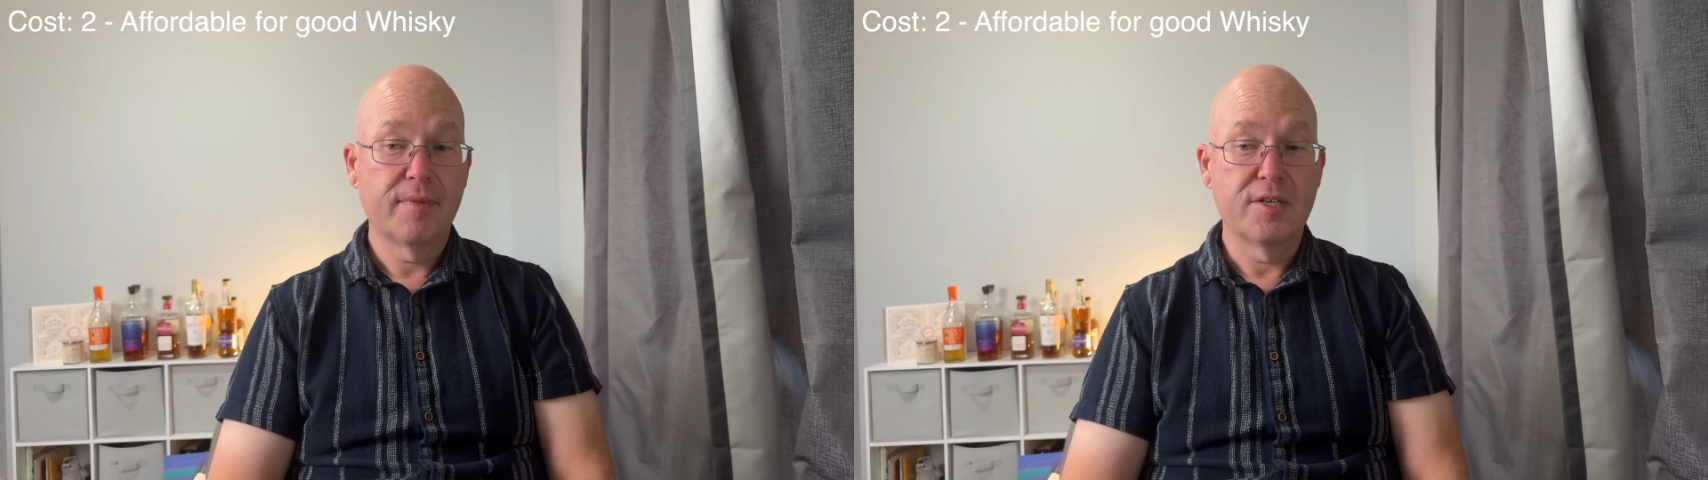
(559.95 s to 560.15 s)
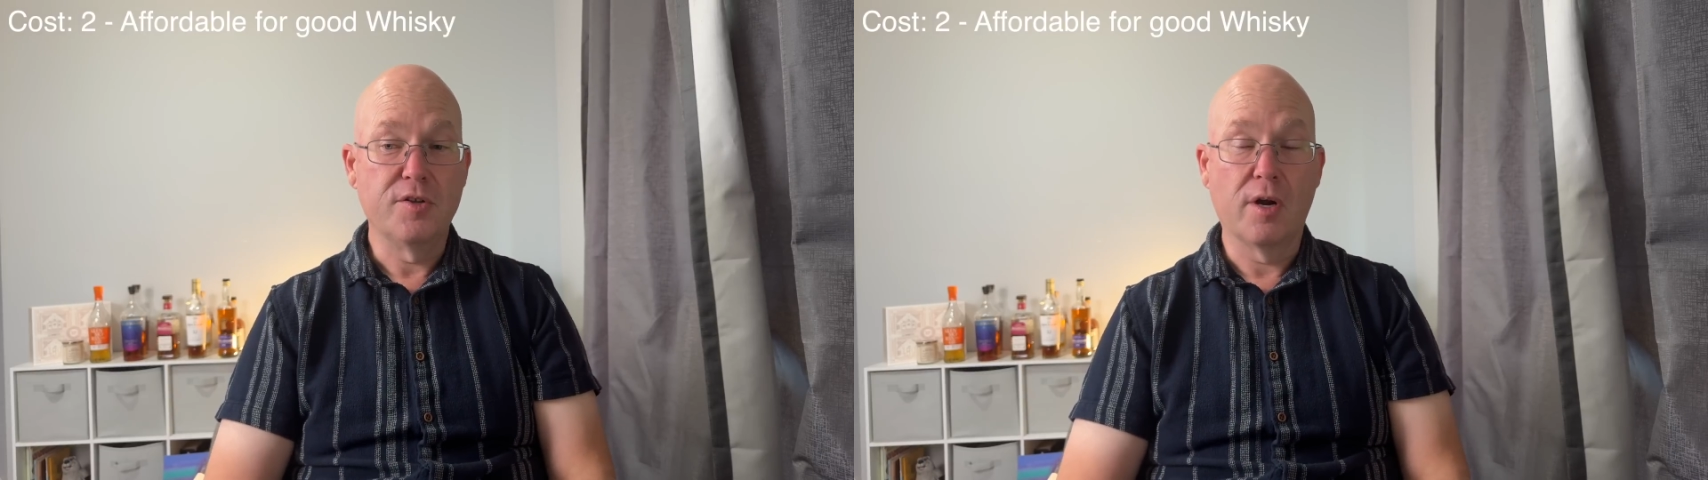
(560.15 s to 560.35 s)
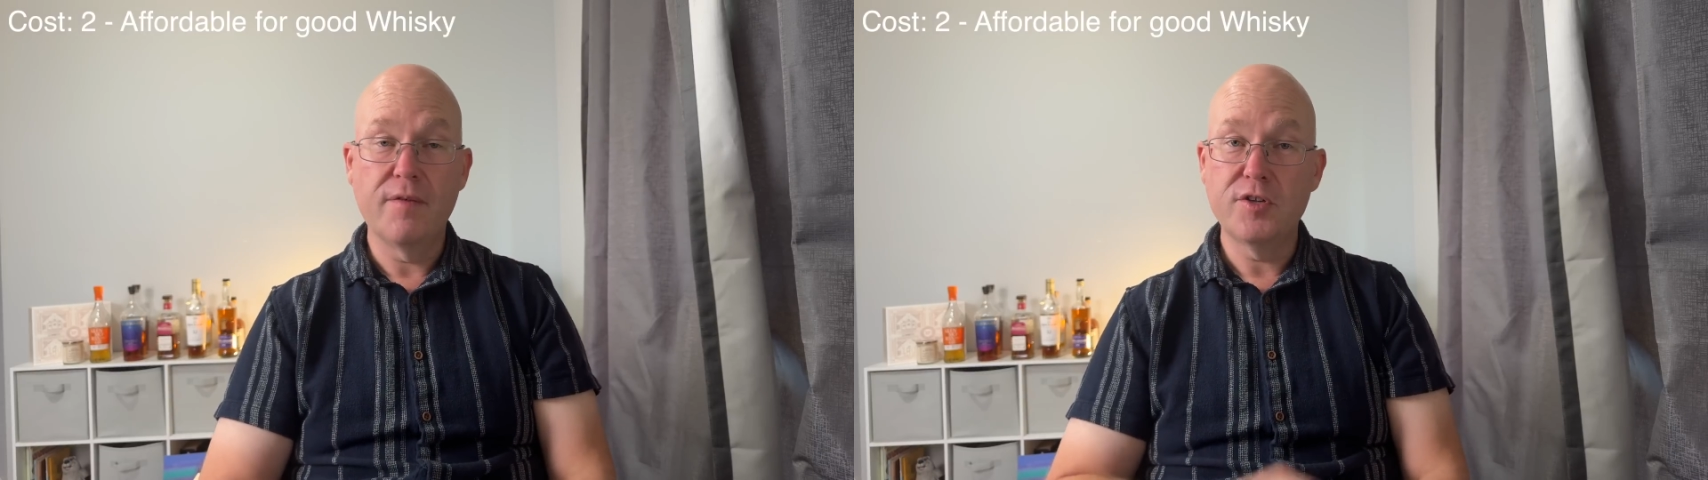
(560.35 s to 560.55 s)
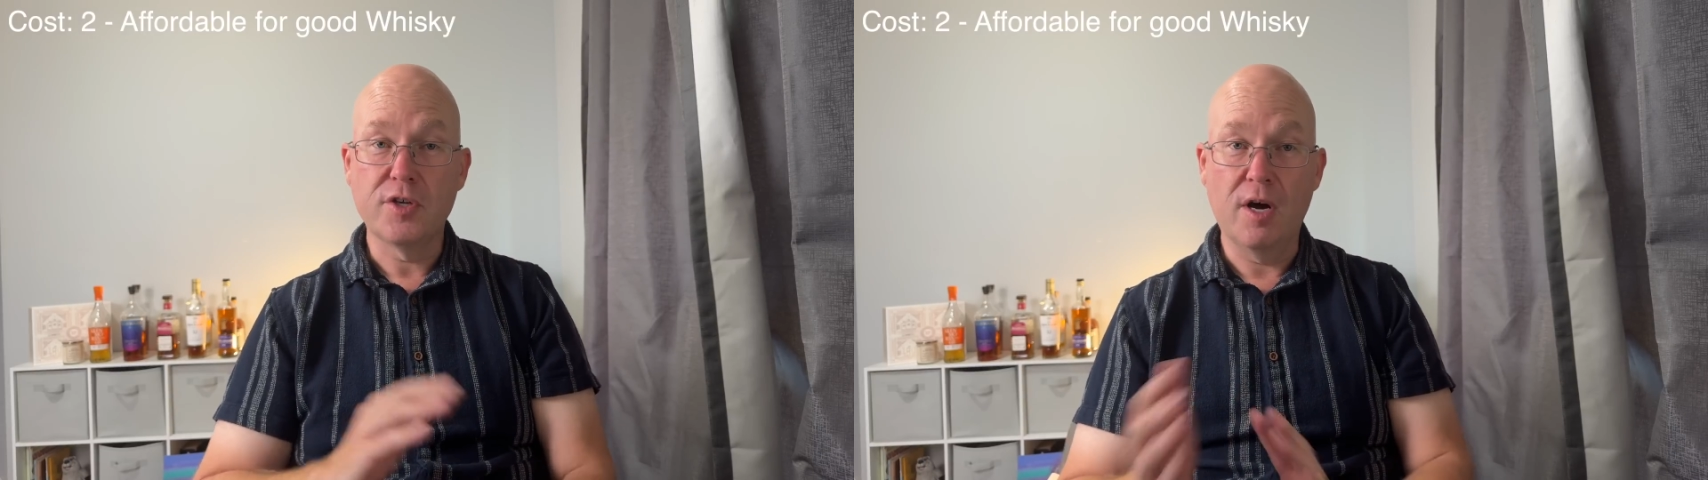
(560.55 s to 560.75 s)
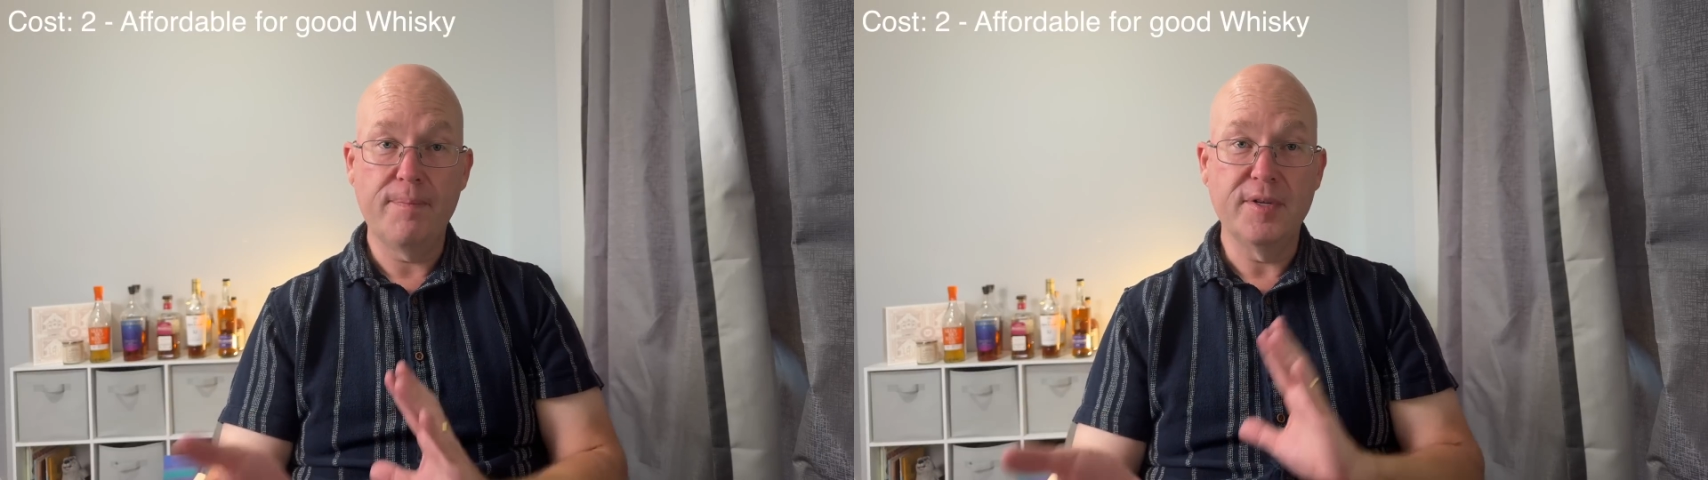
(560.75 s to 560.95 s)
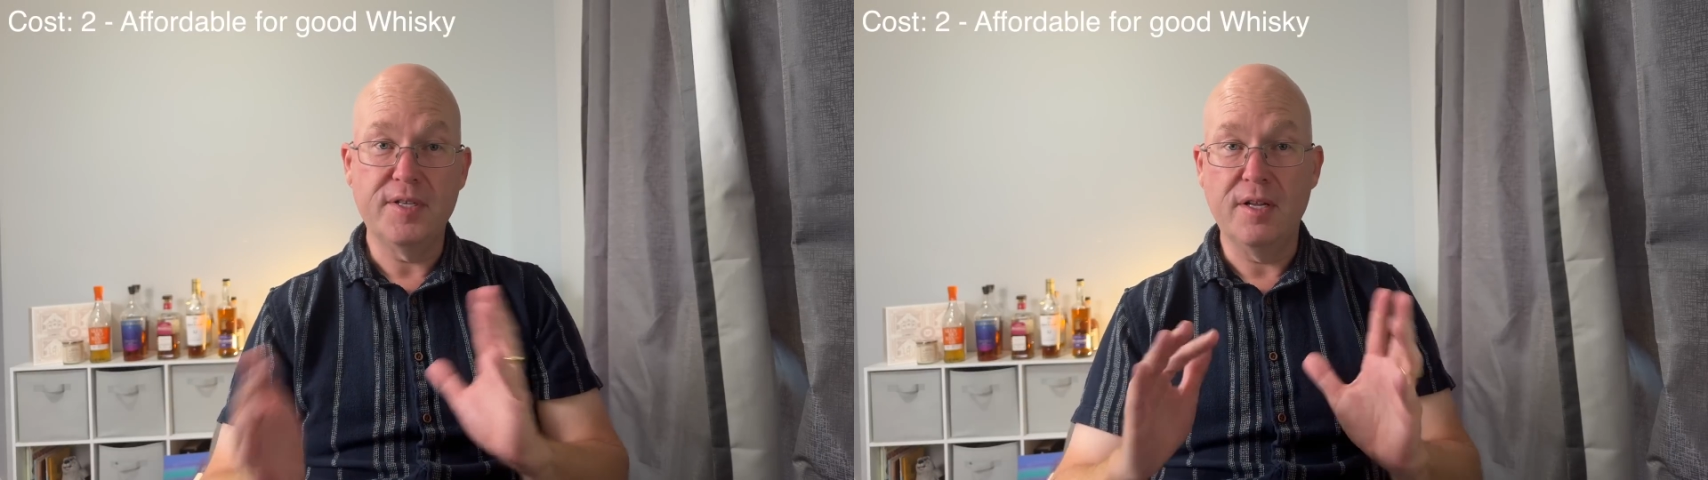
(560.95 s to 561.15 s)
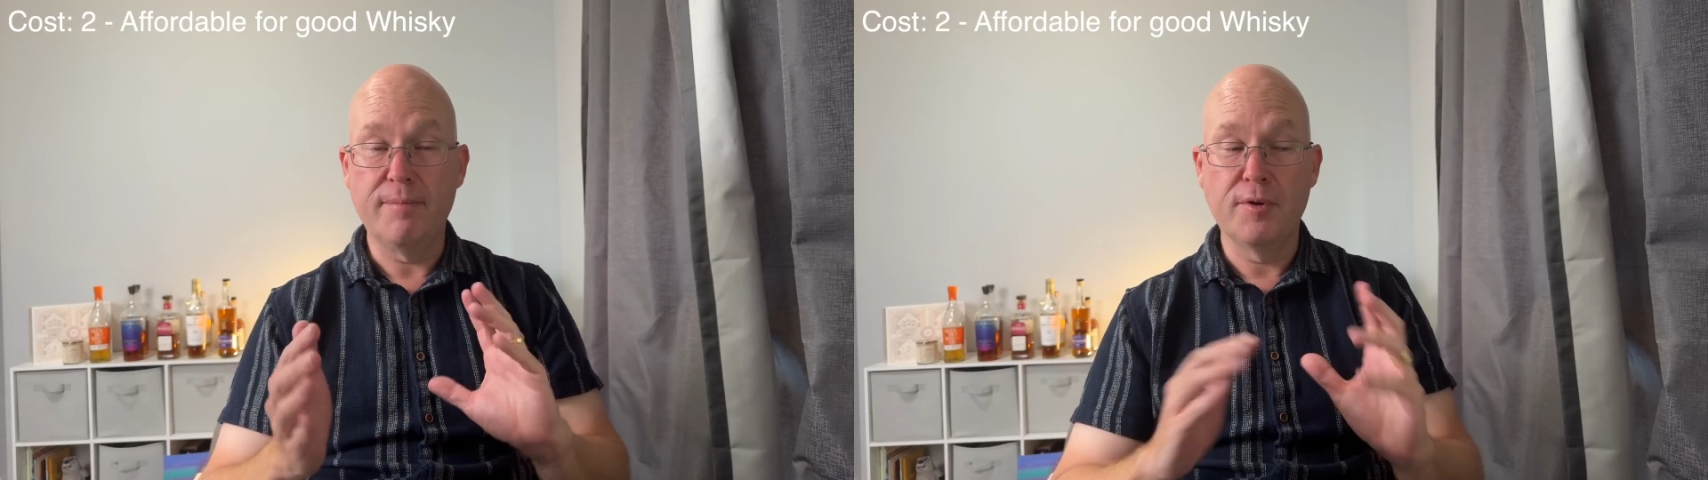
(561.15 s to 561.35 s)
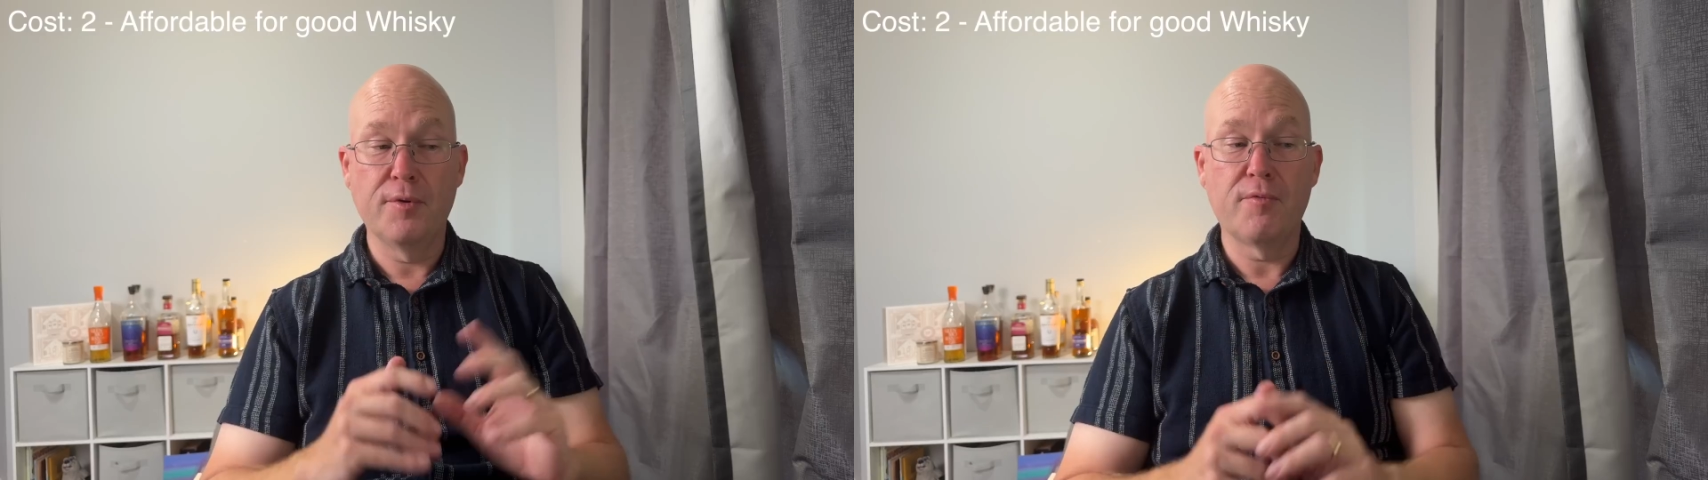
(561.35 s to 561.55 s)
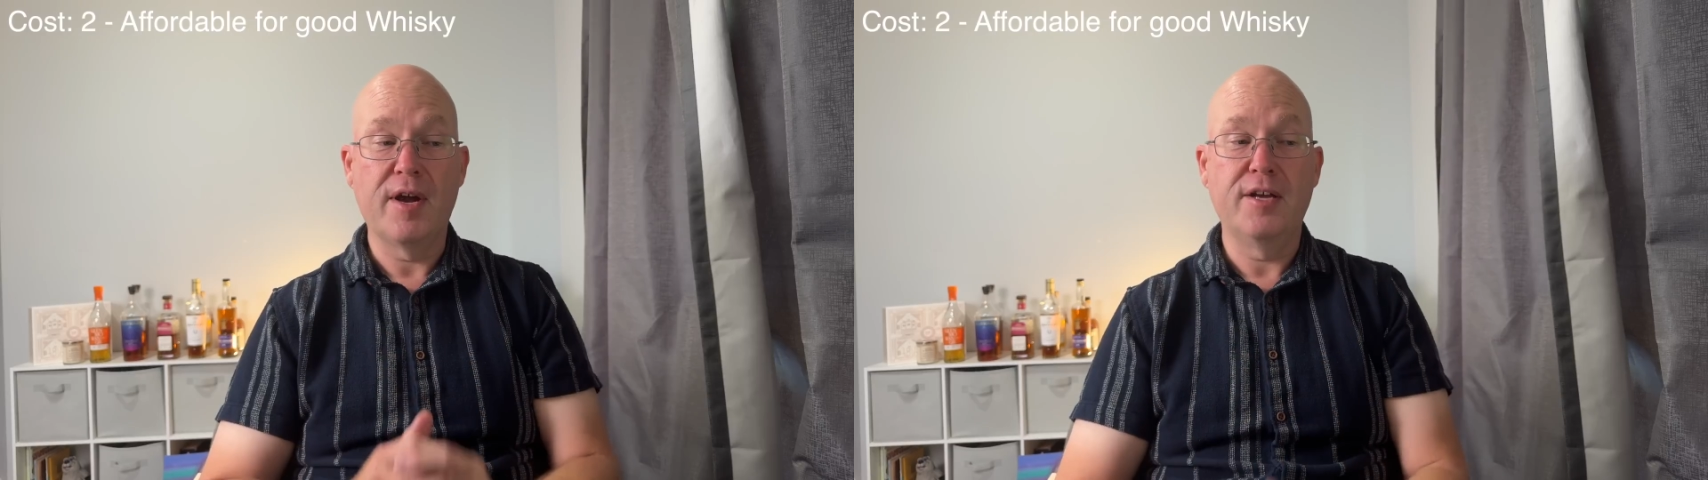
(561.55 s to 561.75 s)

It's not over the top. It's in the middle of the